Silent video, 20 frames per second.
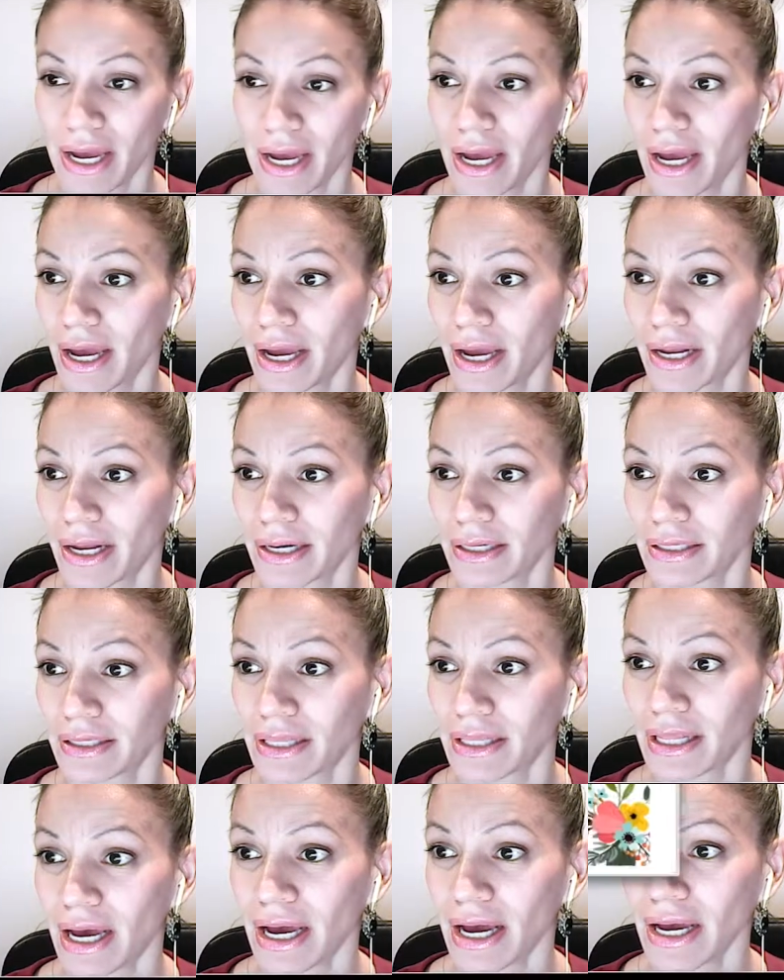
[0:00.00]
And
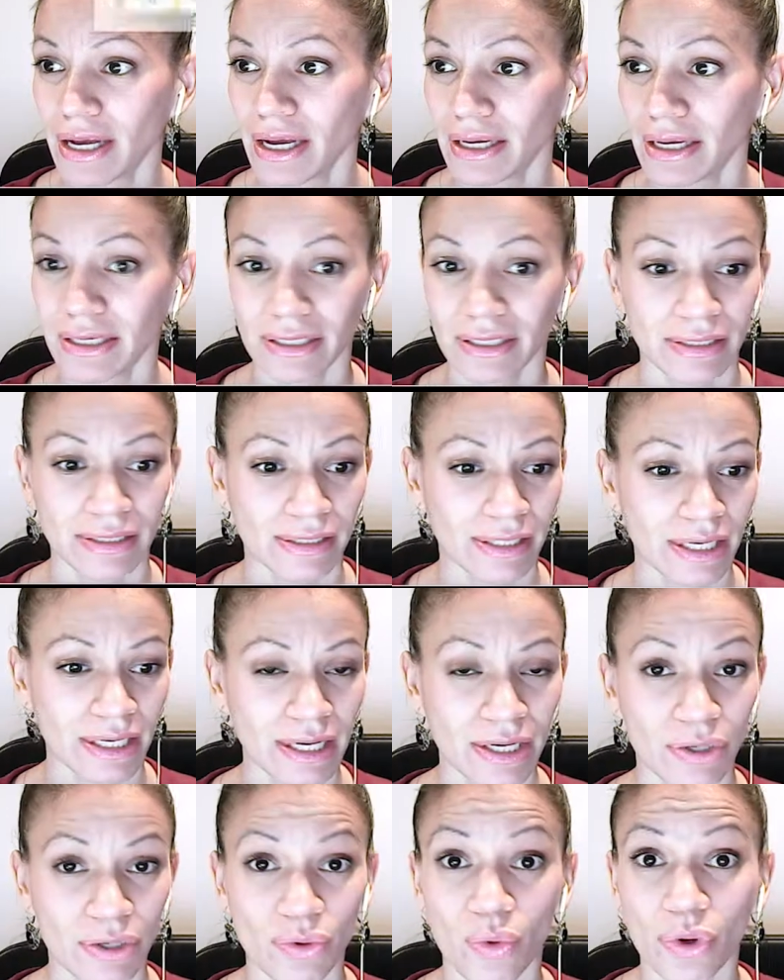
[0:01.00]
that is
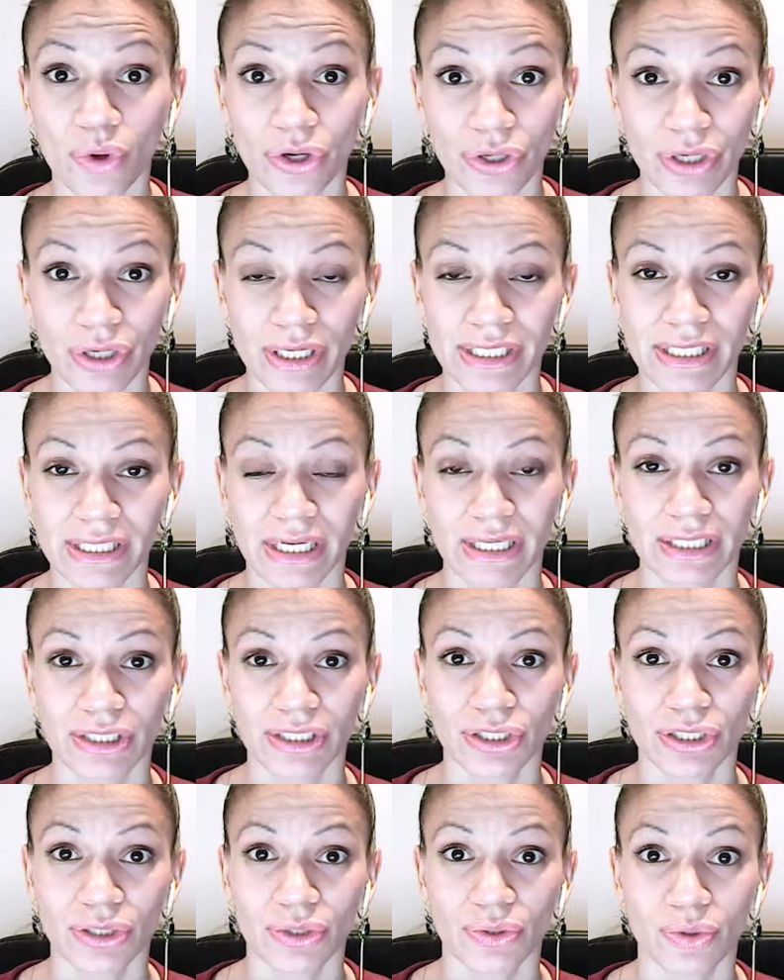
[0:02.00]
it. Or you could send it
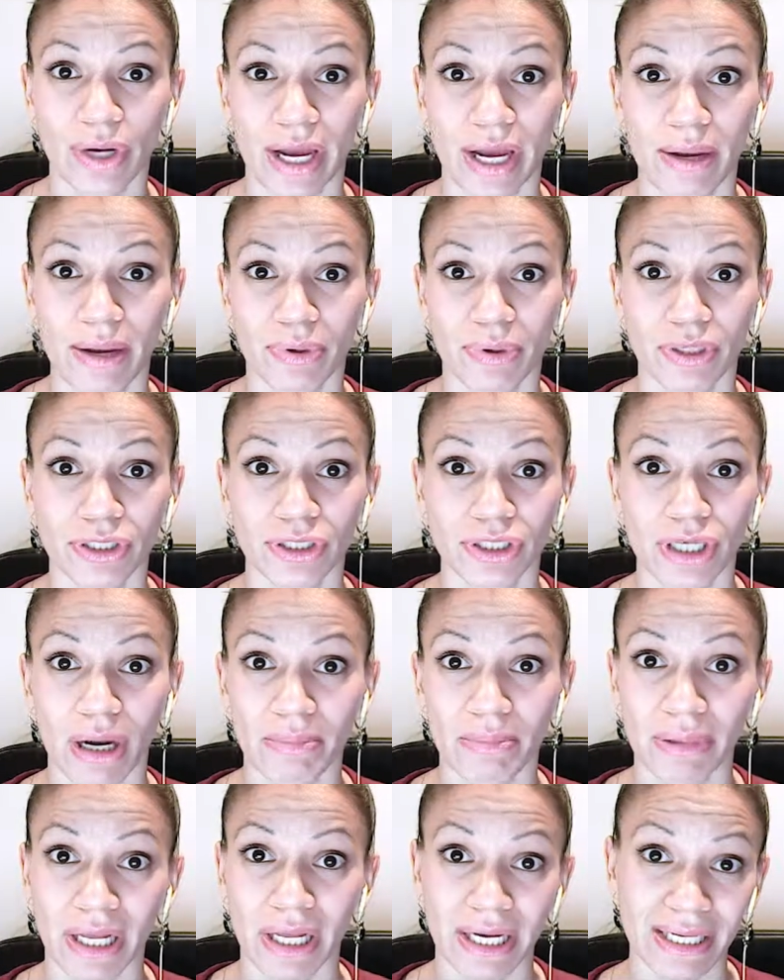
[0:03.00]
to a print
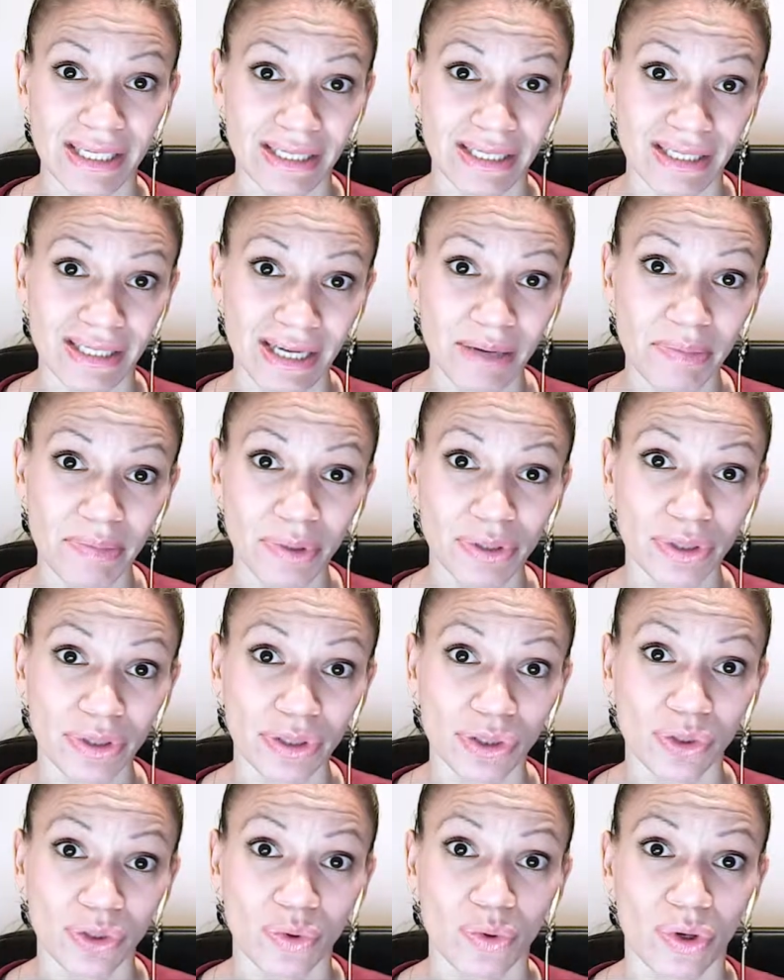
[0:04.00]
shop like
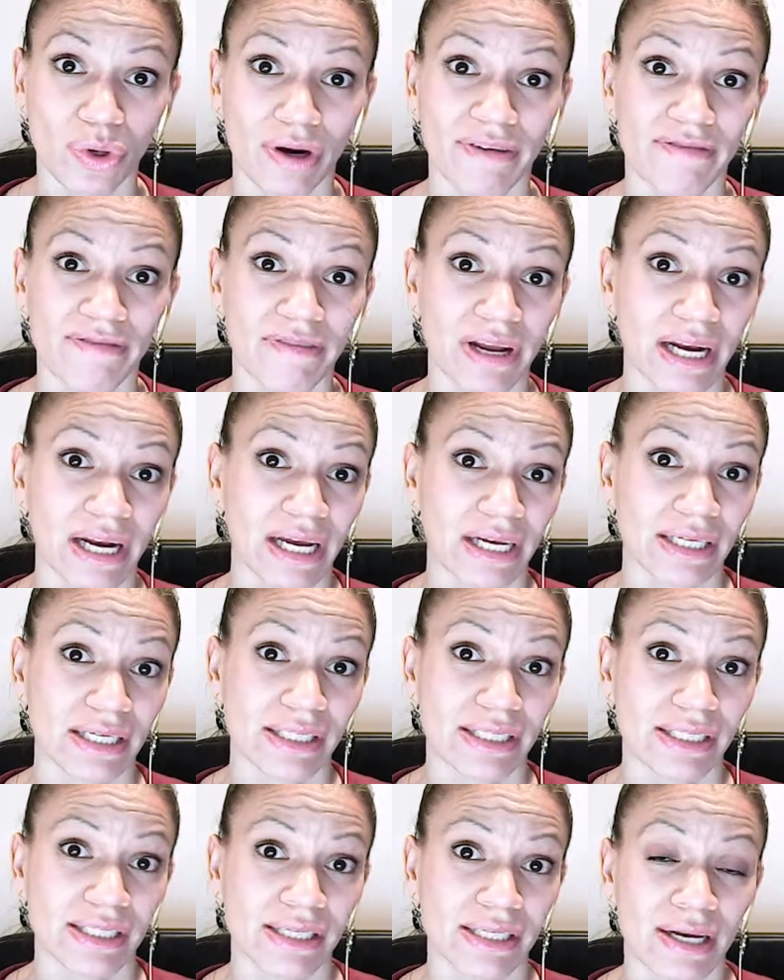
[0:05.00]
Staples or
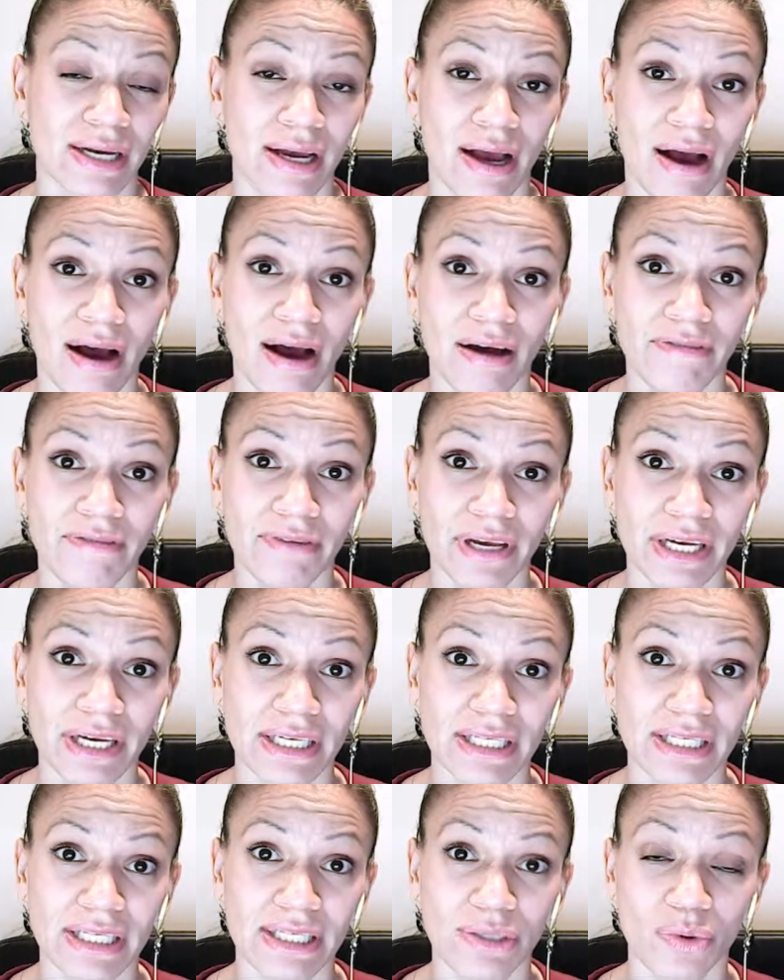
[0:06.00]
FedEx
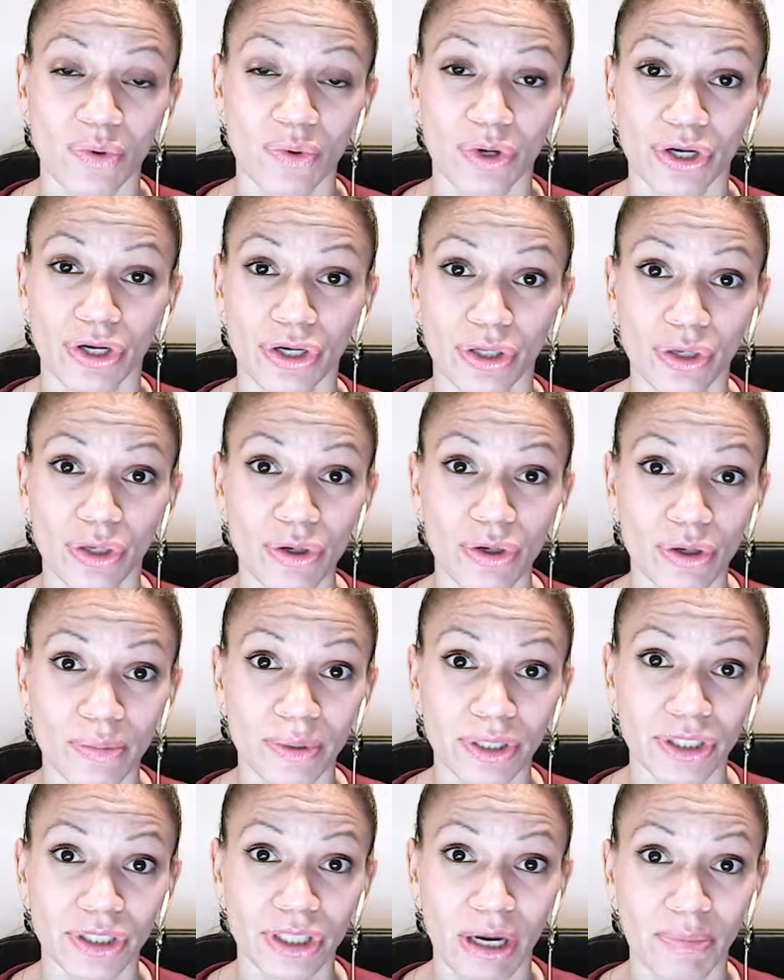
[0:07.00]
Office or your local
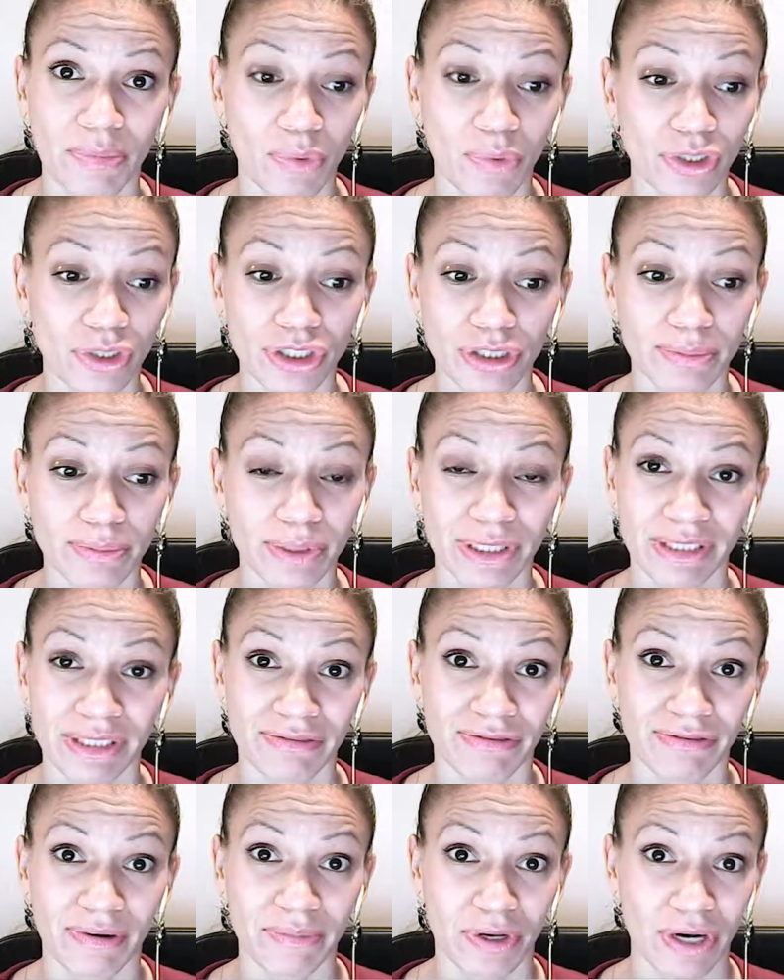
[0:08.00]
print shop, or just print it
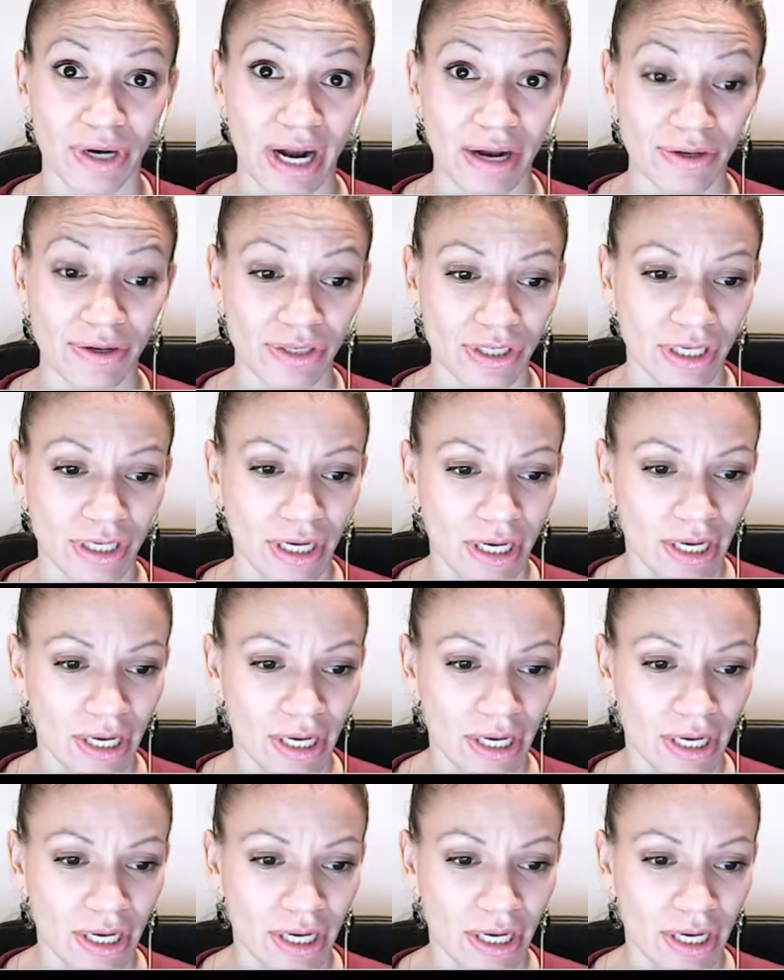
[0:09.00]
from your house.